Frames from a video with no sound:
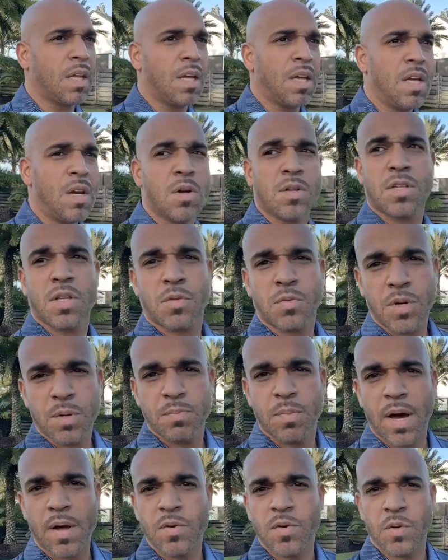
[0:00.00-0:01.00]
know, it's a
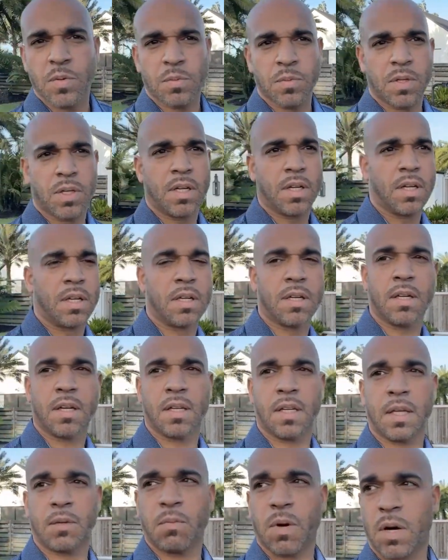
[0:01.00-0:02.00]
3-bedroom.
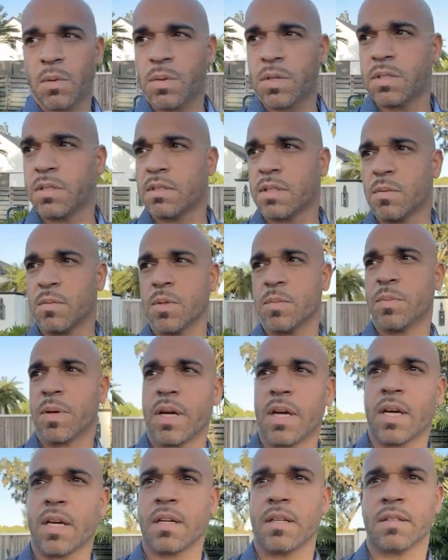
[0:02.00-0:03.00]
Like, why would someone
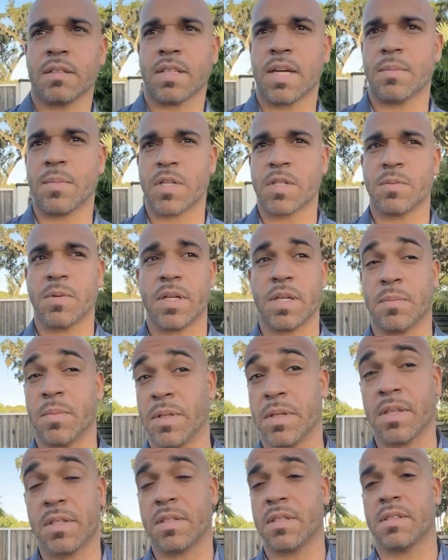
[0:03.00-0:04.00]
pay that much money?
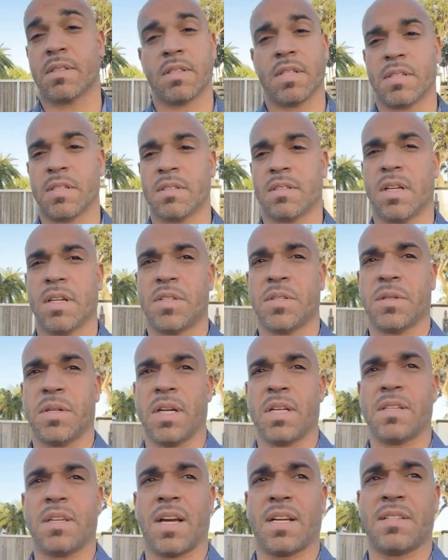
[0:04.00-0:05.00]
But this is luxury.
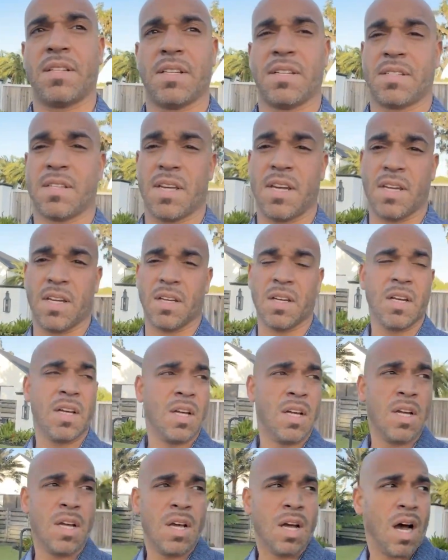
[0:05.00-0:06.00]
It's actually sitting
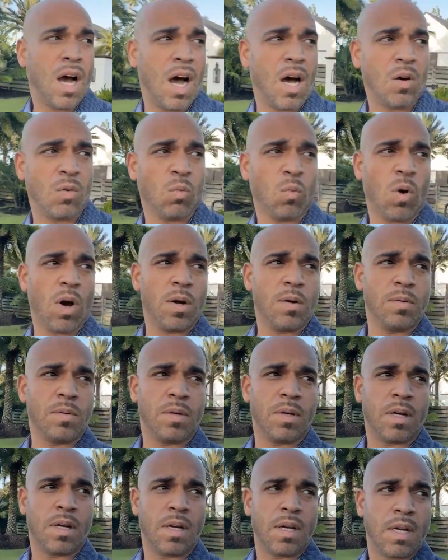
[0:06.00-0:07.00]
on
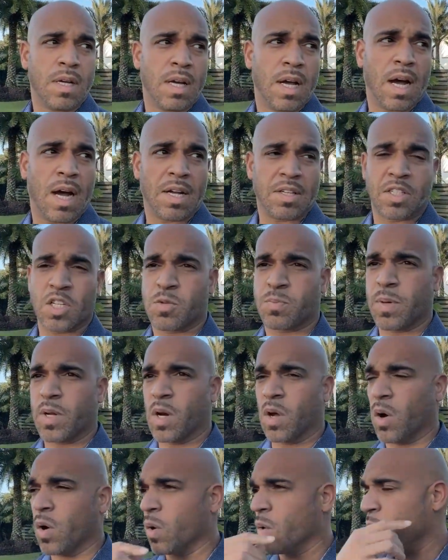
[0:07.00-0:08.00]
just
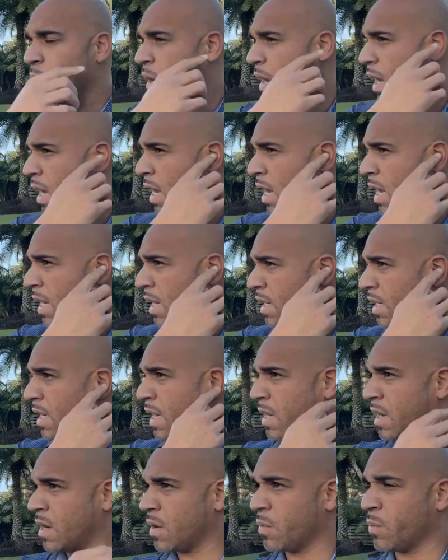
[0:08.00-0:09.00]
below
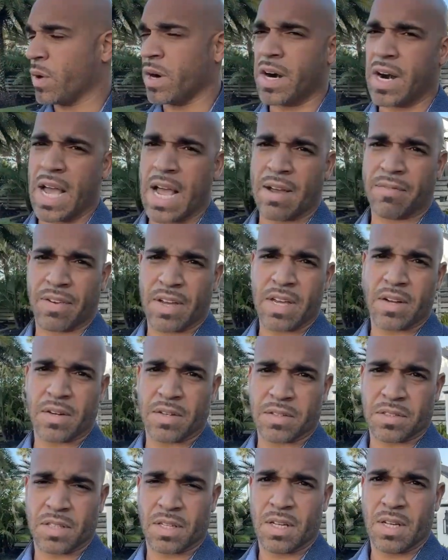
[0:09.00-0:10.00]
1.5
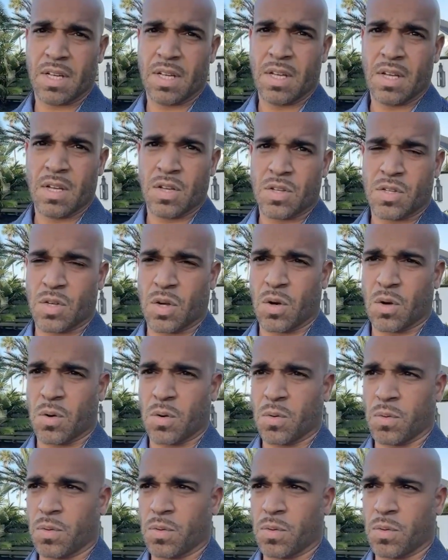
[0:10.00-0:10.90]
acres. So